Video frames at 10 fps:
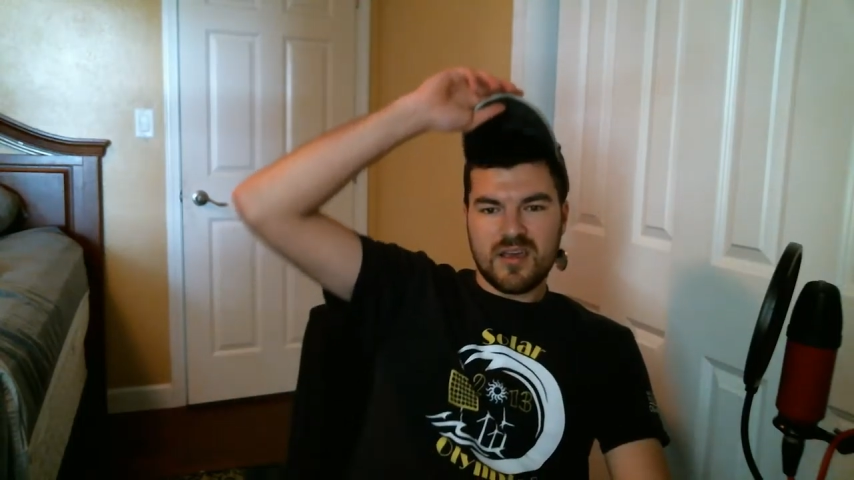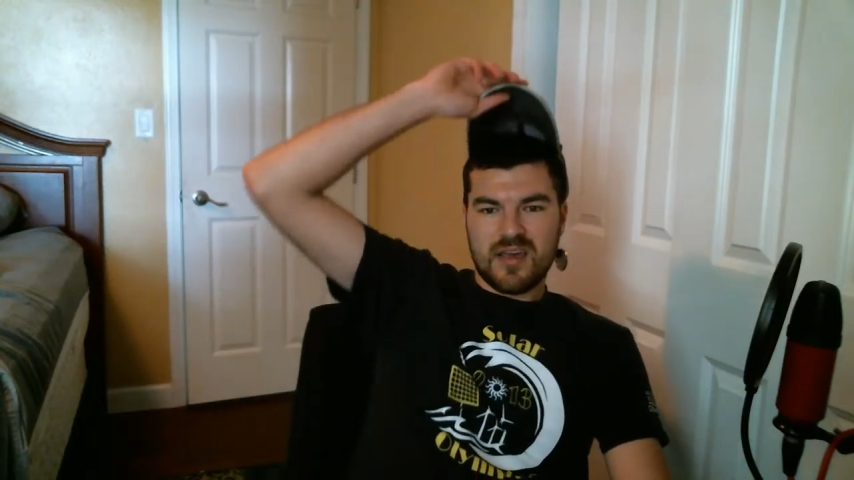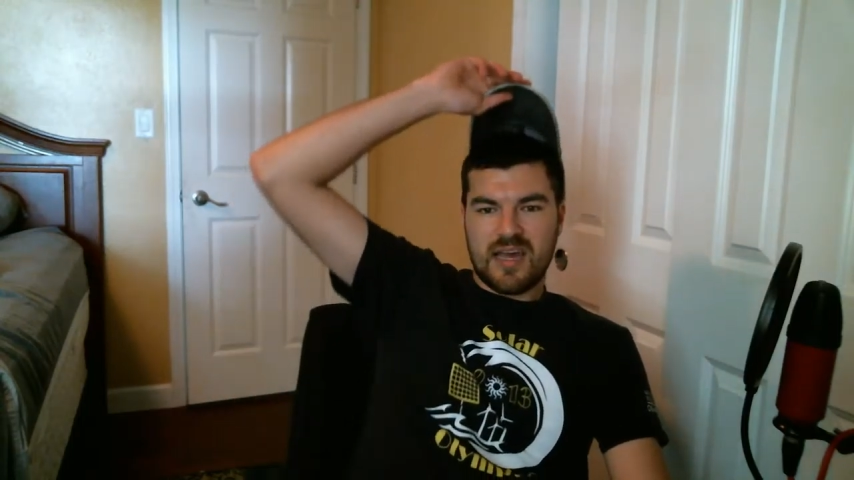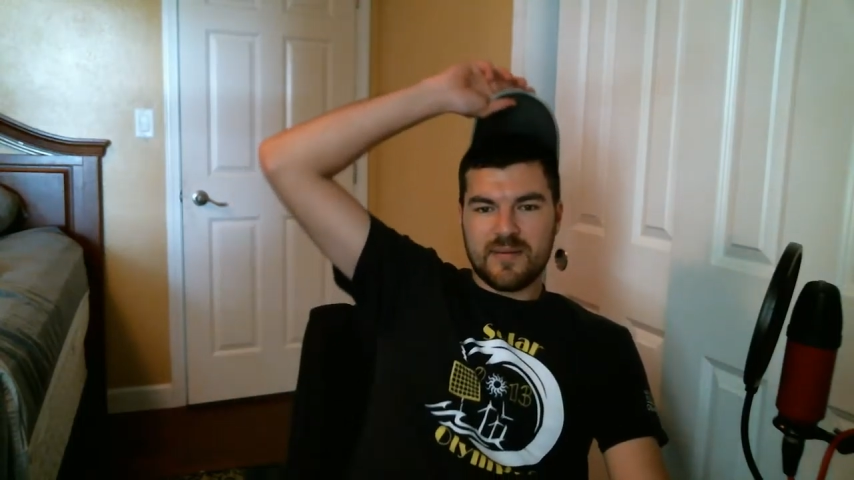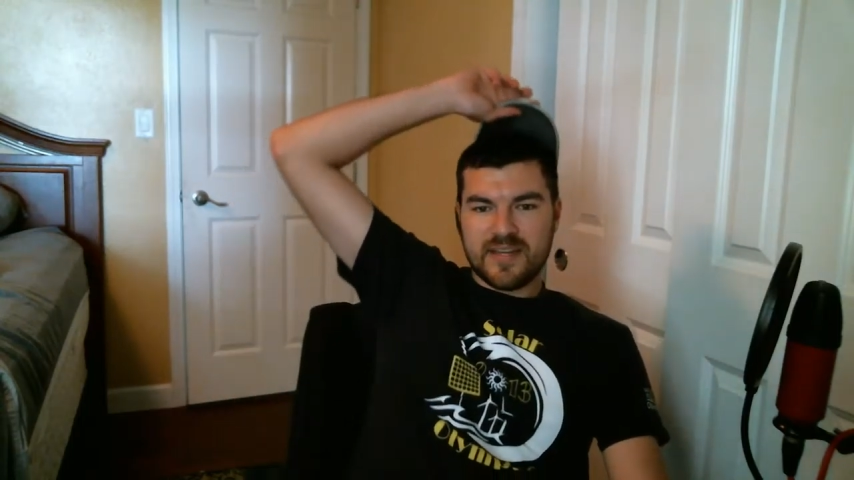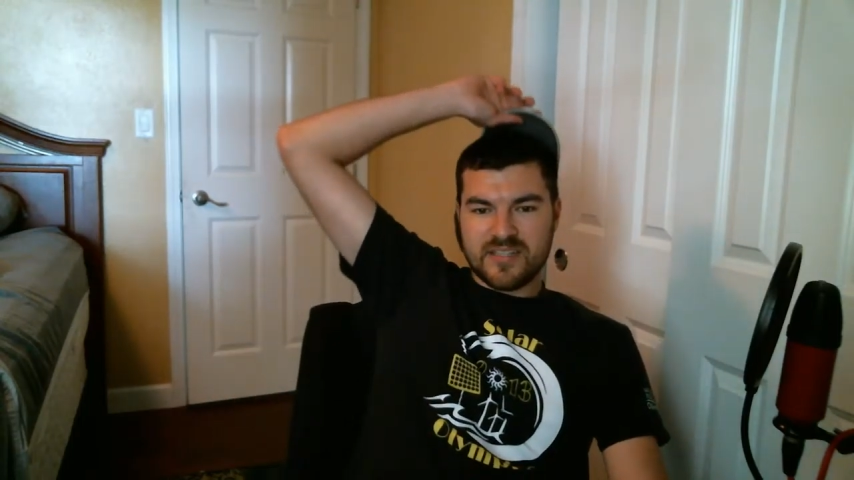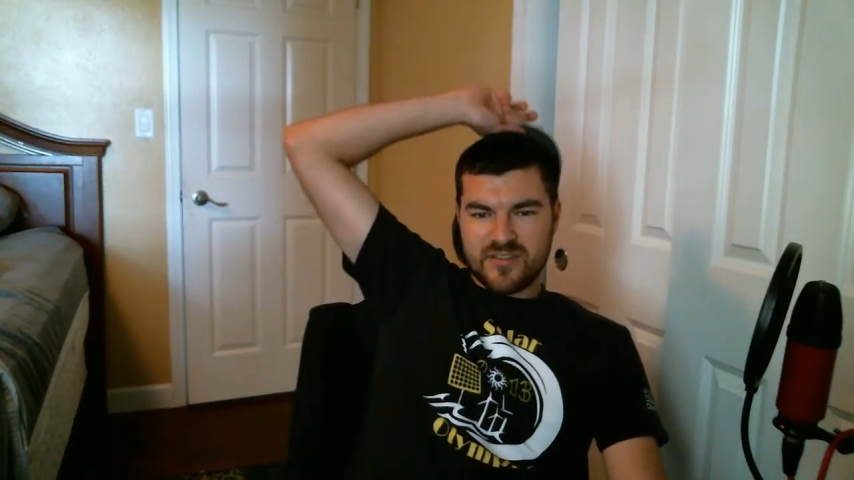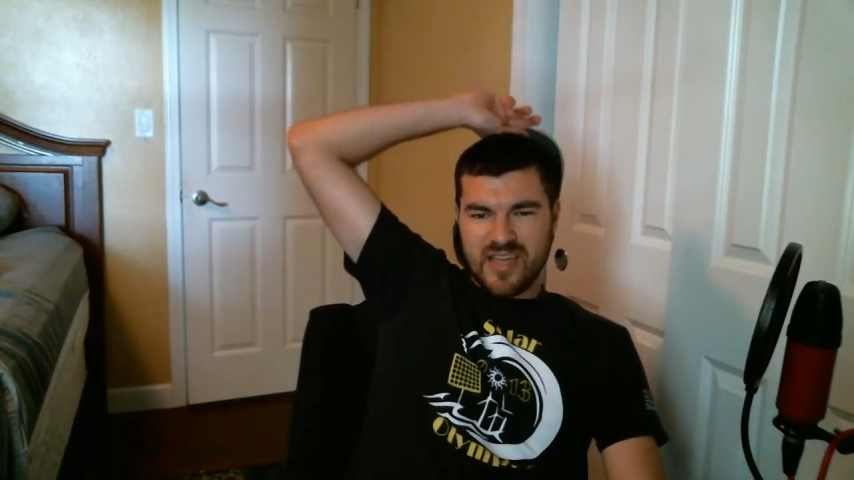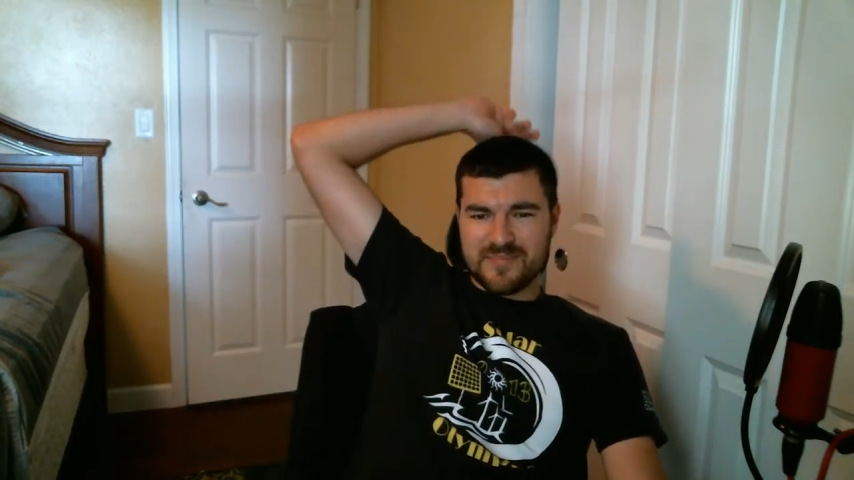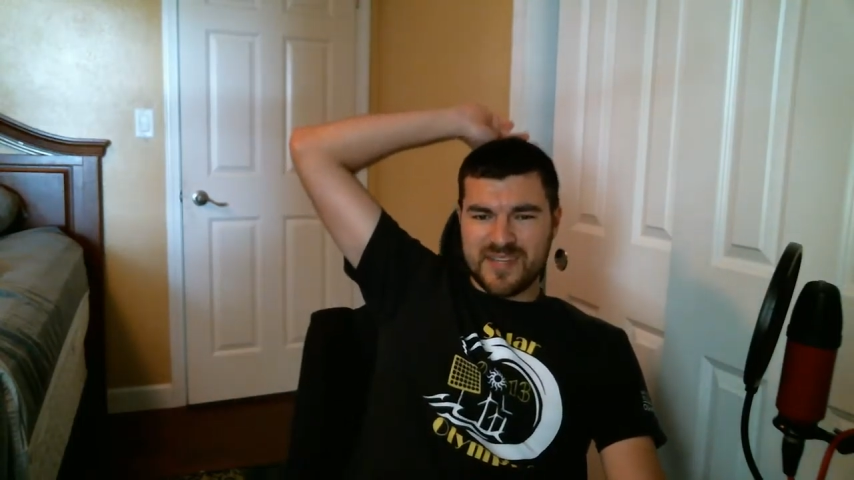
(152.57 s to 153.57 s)
I might do
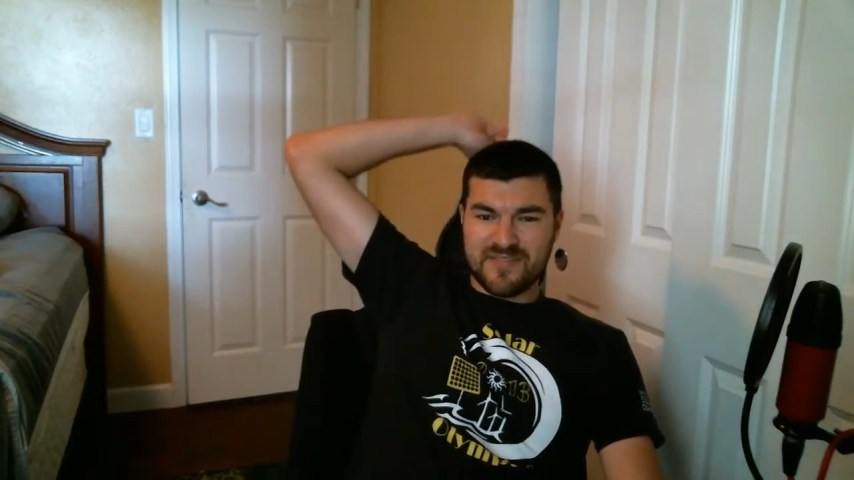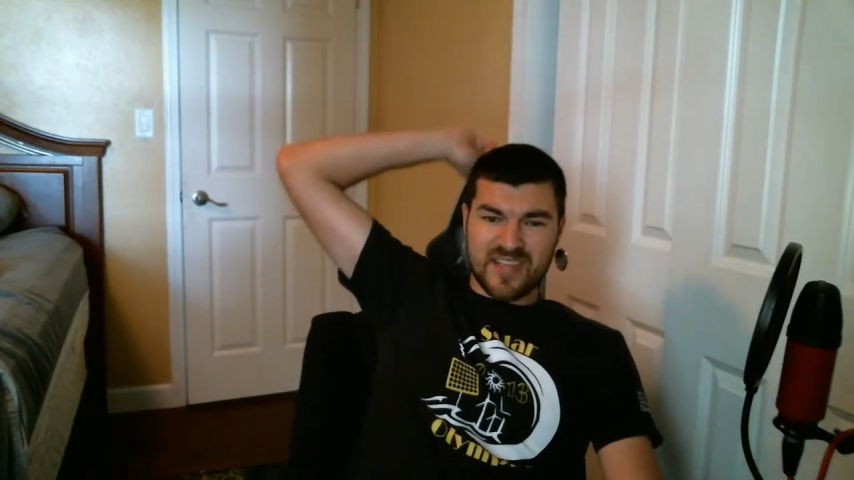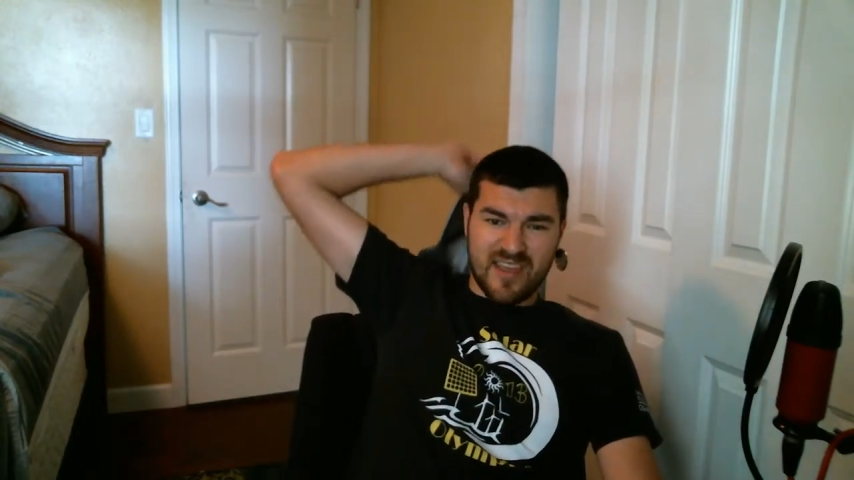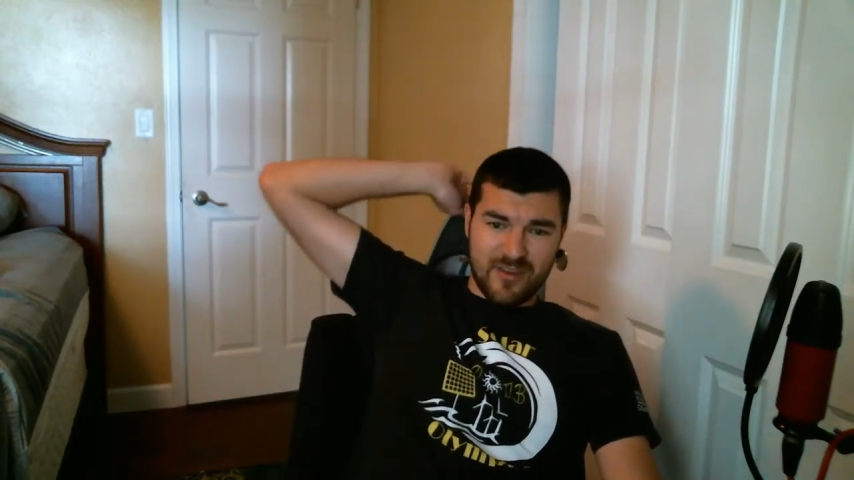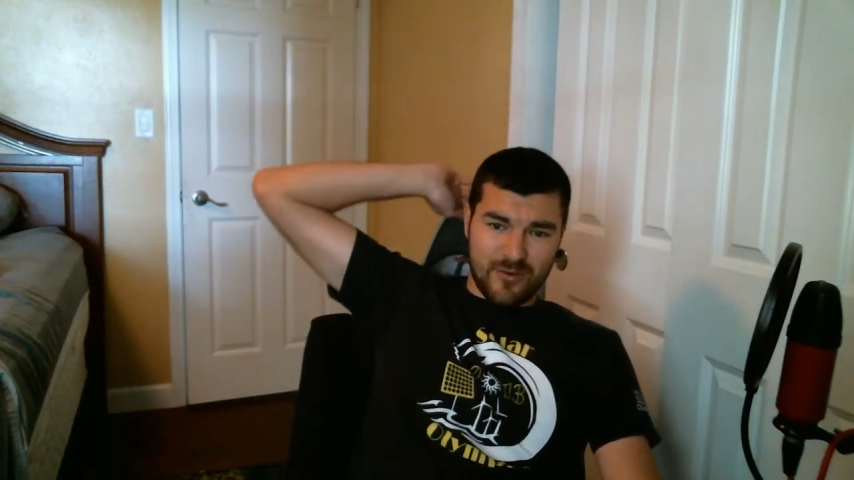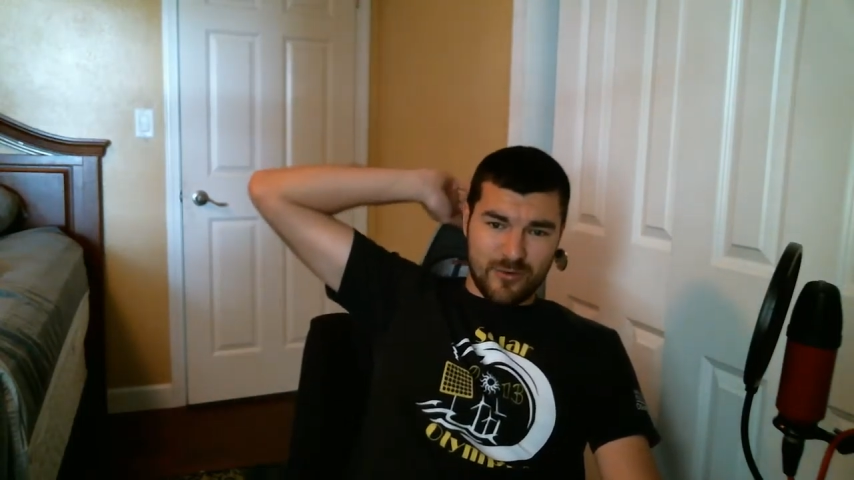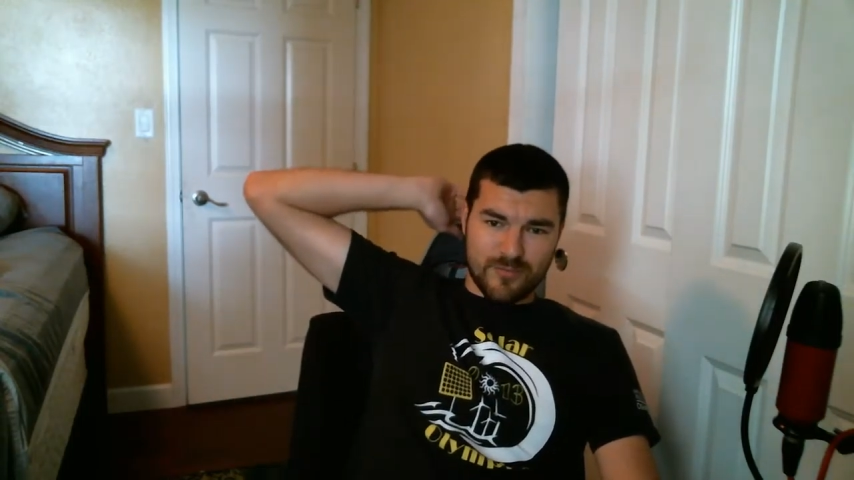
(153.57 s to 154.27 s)
Game Dev Tycoon,